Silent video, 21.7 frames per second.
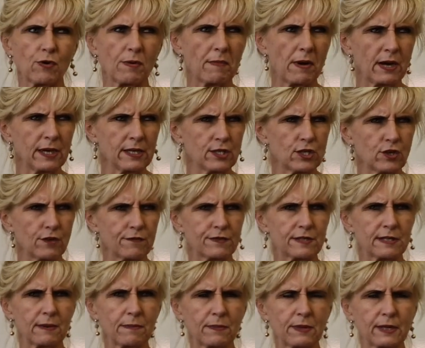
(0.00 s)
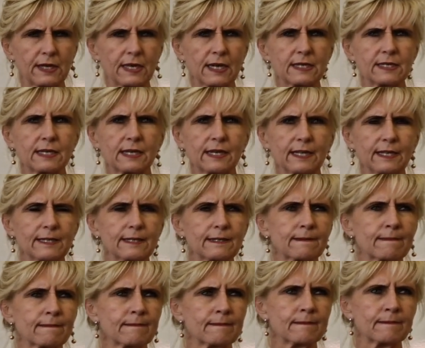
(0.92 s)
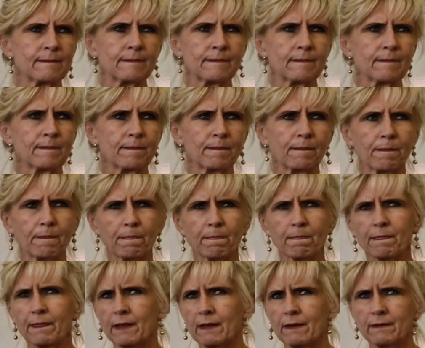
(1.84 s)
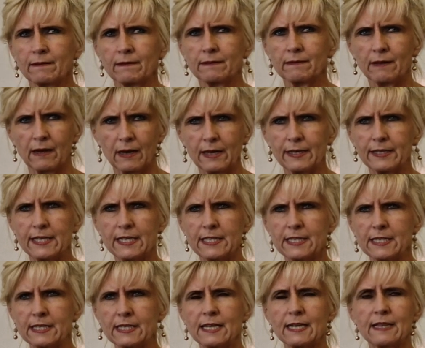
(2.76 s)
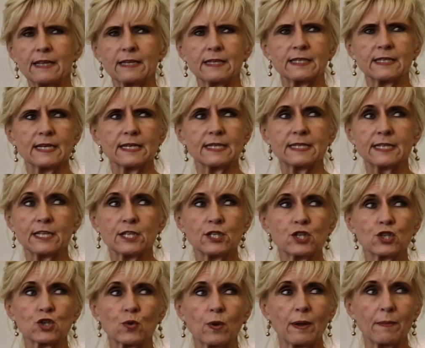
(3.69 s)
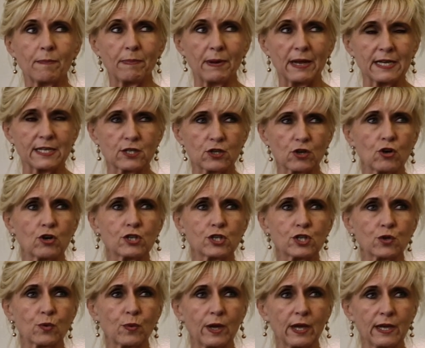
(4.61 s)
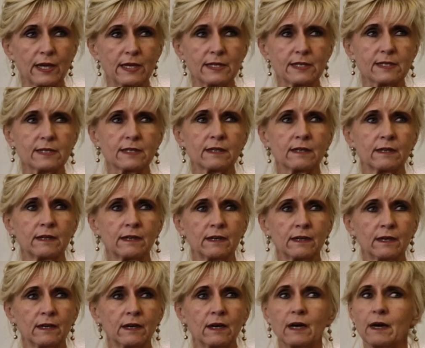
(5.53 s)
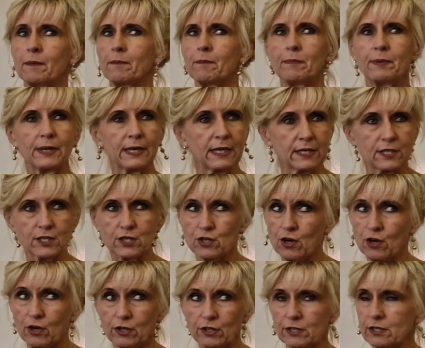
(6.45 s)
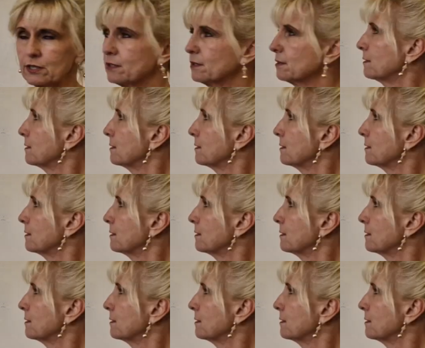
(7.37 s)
reminds you of something, doesn't it? Identity. Identity that says sin square plus cos square is 1, but it's not.